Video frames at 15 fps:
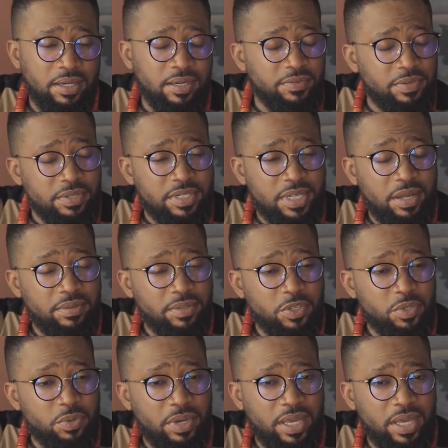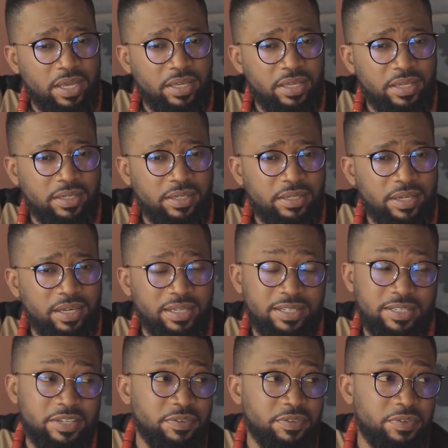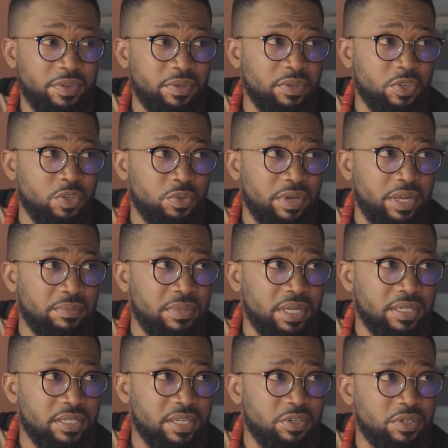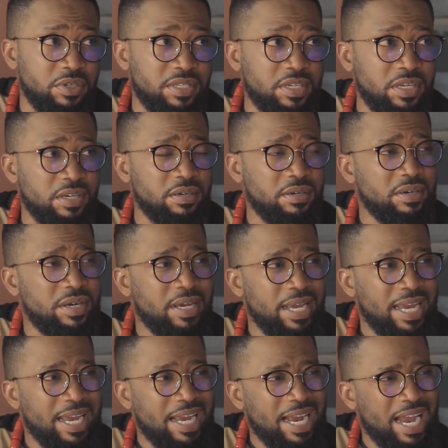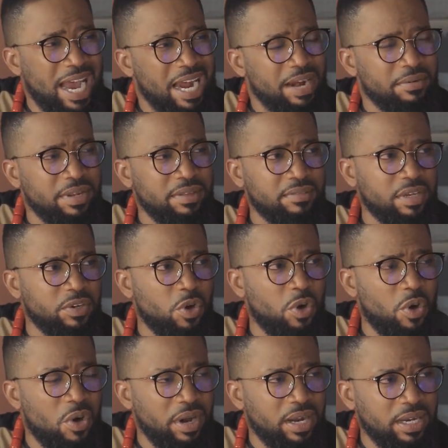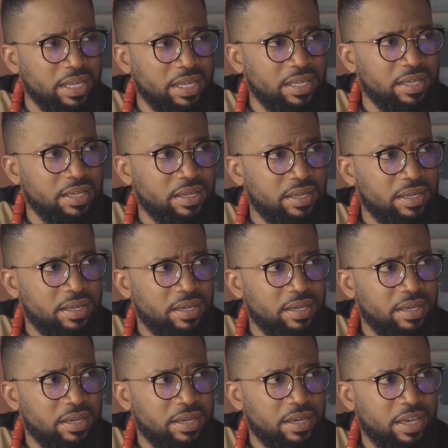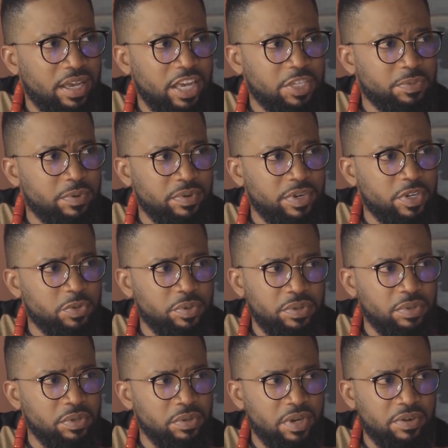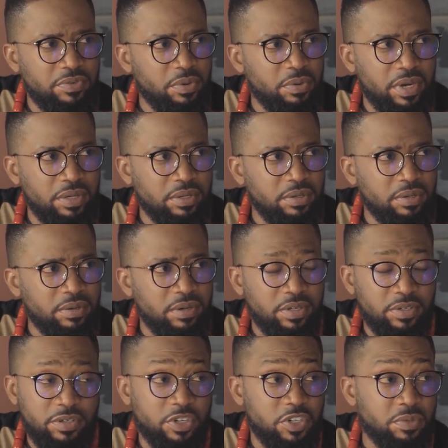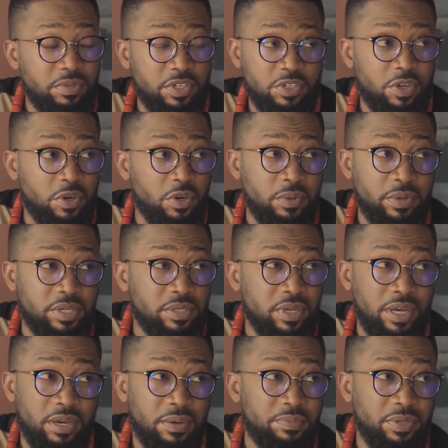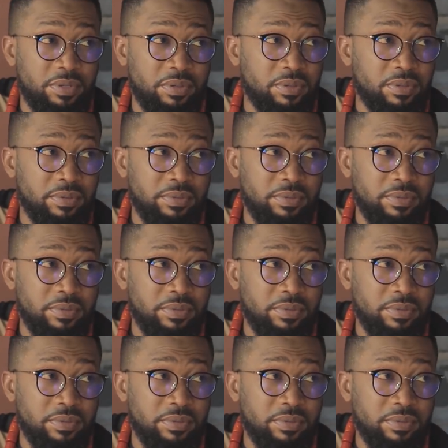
If you sound this way and still feel this way, it means that you still carry that ugly experience with you everywhere you go. And trust me, it's not going to help you.